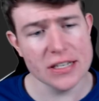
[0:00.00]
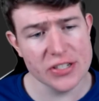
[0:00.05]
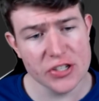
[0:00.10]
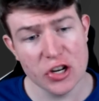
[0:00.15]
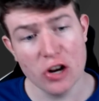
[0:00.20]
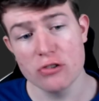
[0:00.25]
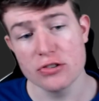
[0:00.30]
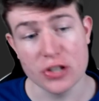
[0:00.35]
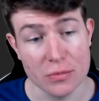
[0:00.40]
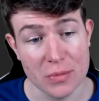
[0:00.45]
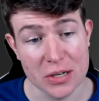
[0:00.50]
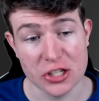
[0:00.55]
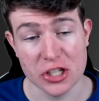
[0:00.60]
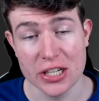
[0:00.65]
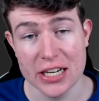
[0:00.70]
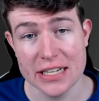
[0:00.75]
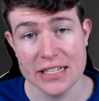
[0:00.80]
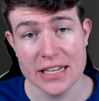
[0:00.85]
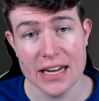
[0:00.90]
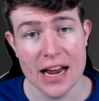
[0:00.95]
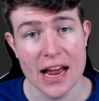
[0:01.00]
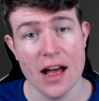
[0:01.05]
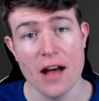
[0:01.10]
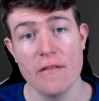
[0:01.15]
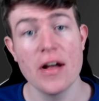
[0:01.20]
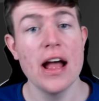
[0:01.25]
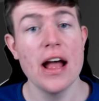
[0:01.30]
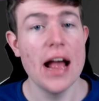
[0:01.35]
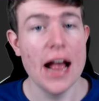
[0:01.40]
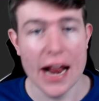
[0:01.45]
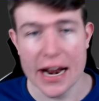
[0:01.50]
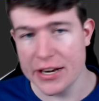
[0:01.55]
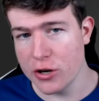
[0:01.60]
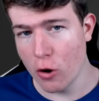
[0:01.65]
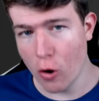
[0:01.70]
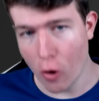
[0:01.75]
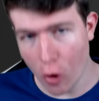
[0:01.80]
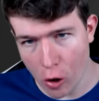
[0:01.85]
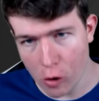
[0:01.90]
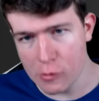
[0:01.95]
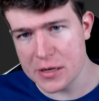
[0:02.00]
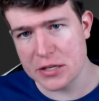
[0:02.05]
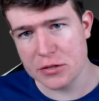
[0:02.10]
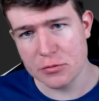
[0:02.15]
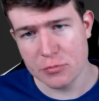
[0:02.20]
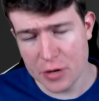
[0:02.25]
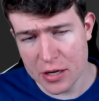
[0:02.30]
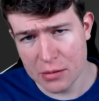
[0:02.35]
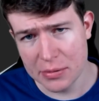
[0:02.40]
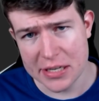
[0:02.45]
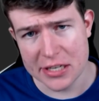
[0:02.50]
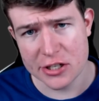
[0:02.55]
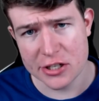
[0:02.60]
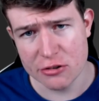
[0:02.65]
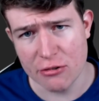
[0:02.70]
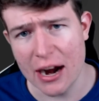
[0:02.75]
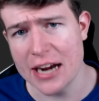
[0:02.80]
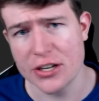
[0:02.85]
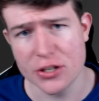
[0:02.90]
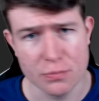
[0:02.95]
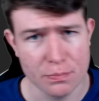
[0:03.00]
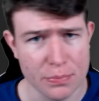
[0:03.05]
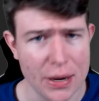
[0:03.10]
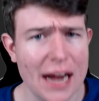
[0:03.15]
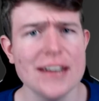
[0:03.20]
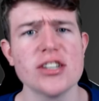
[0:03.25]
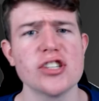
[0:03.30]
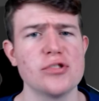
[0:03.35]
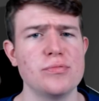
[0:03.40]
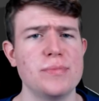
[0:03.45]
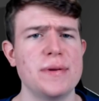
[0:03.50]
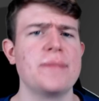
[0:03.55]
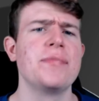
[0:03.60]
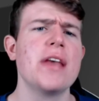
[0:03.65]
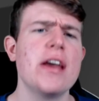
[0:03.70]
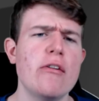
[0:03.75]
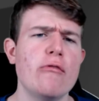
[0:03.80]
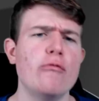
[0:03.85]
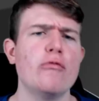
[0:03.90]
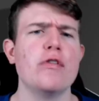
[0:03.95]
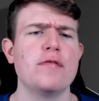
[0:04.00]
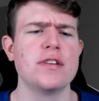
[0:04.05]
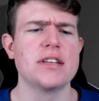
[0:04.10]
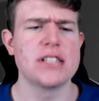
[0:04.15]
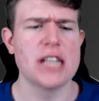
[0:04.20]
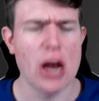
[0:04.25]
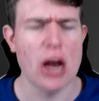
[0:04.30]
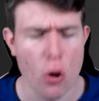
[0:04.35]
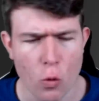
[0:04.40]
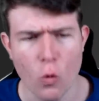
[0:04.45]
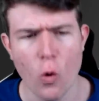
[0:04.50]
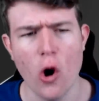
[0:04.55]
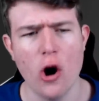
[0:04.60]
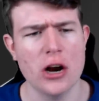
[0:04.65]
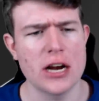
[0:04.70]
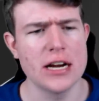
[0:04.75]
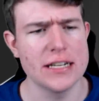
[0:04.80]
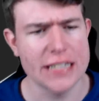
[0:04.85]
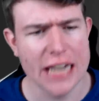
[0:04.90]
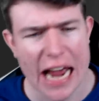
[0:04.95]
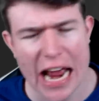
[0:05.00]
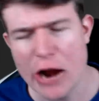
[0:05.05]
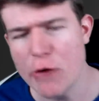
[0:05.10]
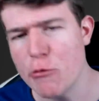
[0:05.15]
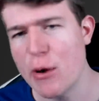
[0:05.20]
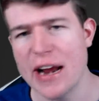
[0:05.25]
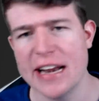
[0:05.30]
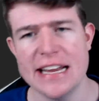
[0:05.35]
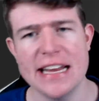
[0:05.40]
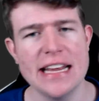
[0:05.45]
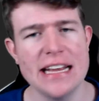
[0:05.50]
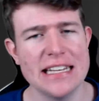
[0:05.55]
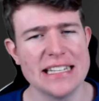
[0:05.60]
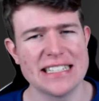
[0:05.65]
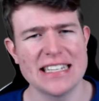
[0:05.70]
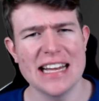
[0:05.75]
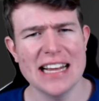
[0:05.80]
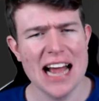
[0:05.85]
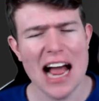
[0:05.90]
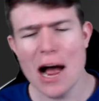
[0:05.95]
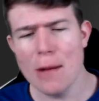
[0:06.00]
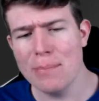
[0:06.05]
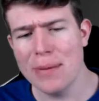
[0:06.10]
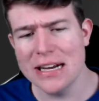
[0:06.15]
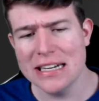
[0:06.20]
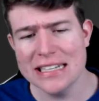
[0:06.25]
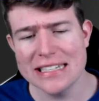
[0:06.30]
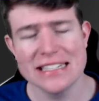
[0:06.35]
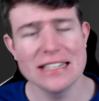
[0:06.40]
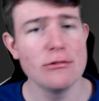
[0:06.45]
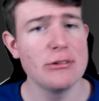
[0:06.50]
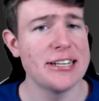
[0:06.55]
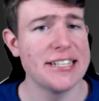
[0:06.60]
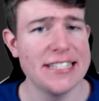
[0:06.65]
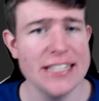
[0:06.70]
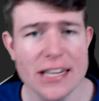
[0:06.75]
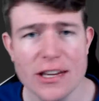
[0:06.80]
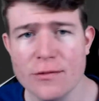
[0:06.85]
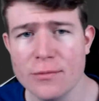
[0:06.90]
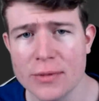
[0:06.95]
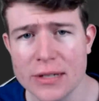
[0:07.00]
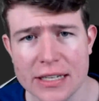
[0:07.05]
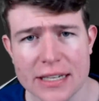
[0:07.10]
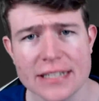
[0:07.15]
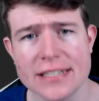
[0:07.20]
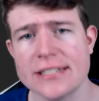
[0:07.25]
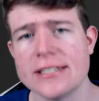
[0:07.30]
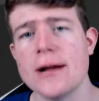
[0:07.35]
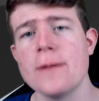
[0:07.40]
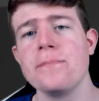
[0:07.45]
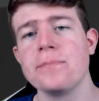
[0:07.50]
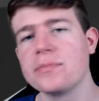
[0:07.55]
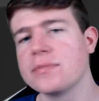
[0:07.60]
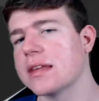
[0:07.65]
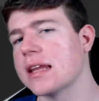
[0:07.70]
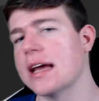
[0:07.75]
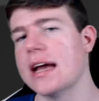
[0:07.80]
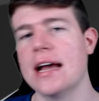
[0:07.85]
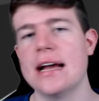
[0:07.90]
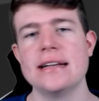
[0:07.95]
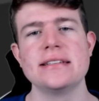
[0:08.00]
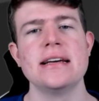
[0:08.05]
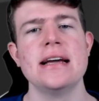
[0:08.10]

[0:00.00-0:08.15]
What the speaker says: knows how much elixir I have, and he always will be trying to punish me with his Rocket when he is like up by elixir, when he's even elixir. And